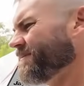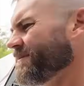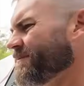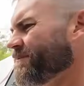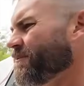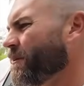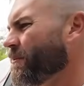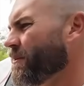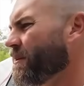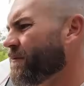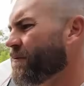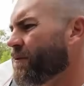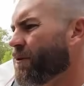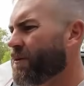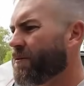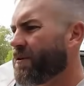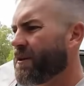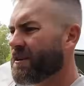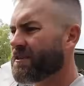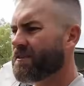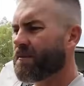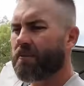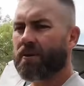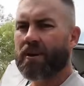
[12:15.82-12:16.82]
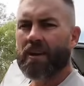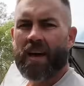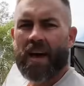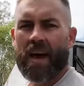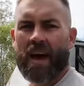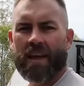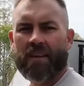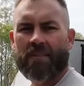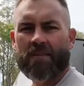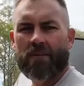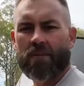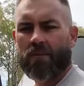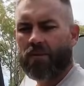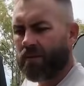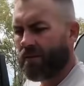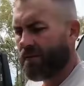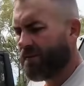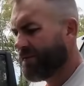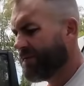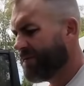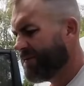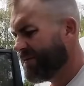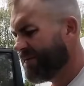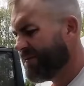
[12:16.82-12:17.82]
Probably a few things I'm going to add to it
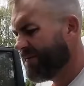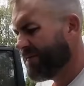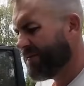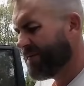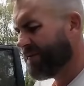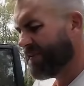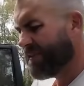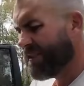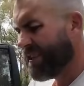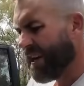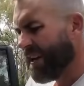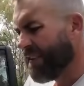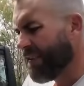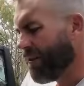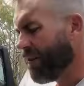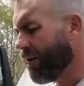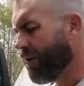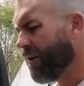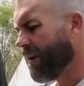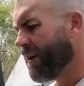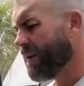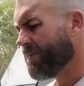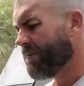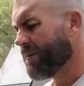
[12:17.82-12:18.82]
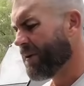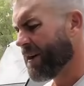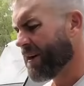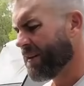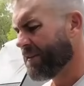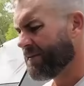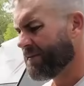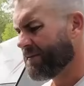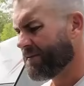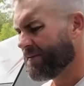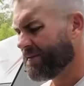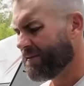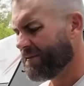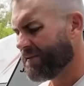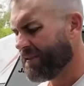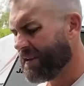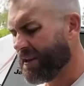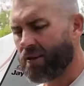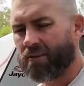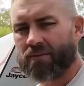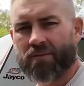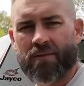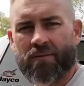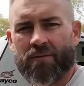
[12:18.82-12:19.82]
down the line, but
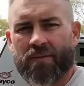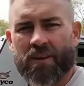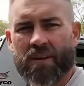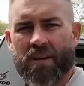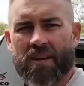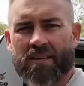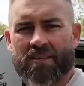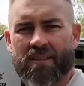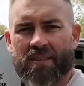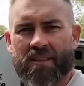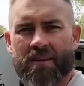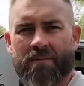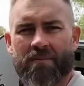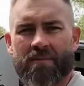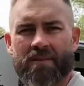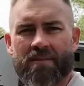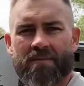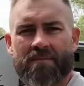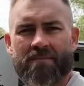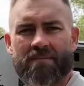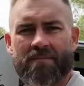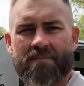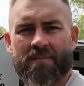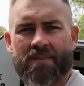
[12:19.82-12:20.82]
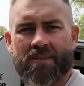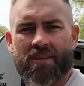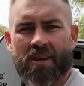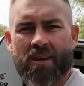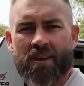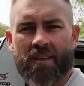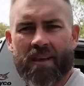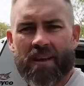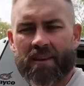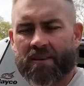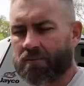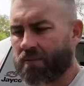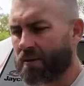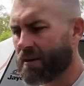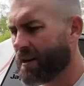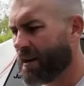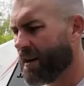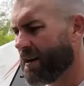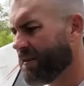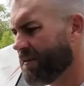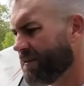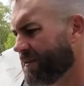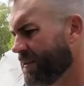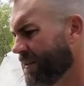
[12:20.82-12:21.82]
yeah, I'll do videos on them and show you that as we
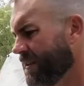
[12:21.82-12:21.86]
go.